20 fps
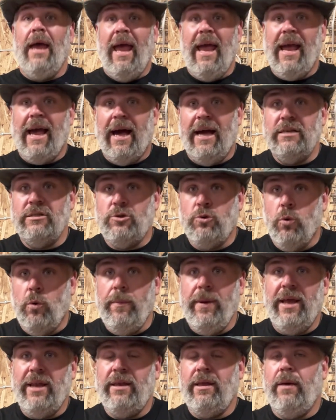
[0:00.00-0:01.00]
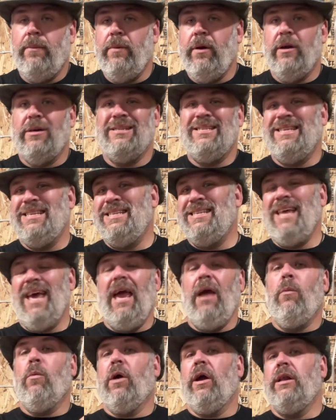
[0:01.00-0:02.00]
Hey guys, Toolman Tim here.
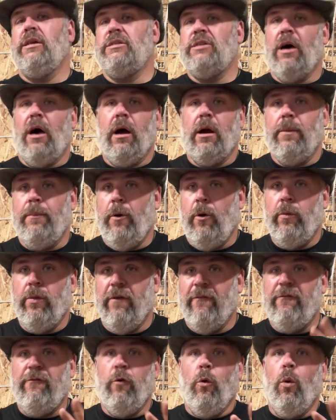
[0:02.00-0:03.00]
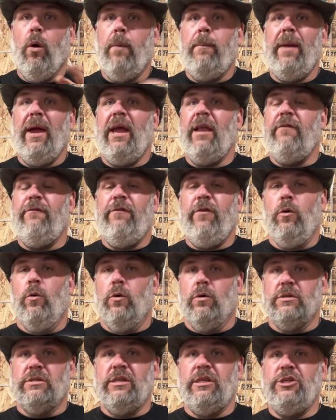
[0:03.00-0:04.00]
Today we're going to talk about the four main
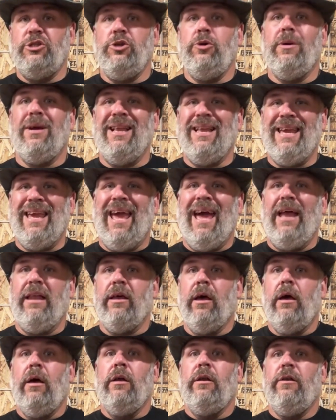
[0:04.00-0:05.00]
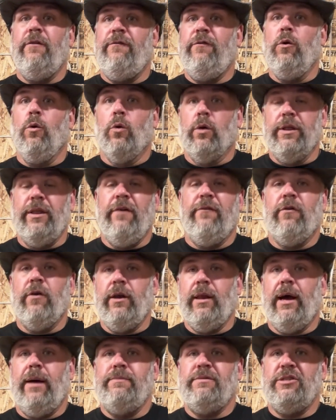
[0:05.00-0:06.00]
fuels that you can get to fuel
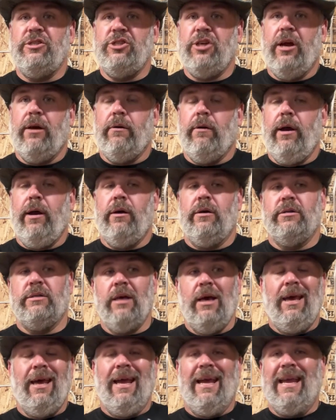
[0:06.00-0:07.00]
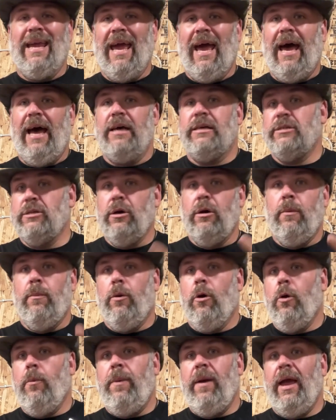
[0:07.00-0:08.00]
different types of generators. Gas,
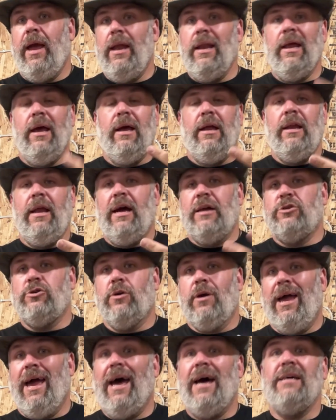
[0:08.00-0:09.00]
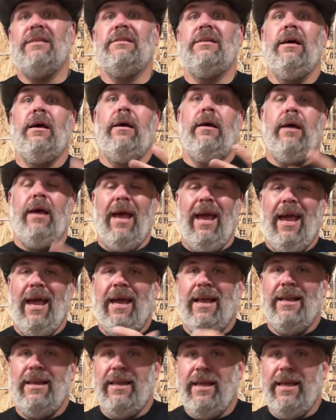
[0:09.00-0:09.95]
propane, natural gas, and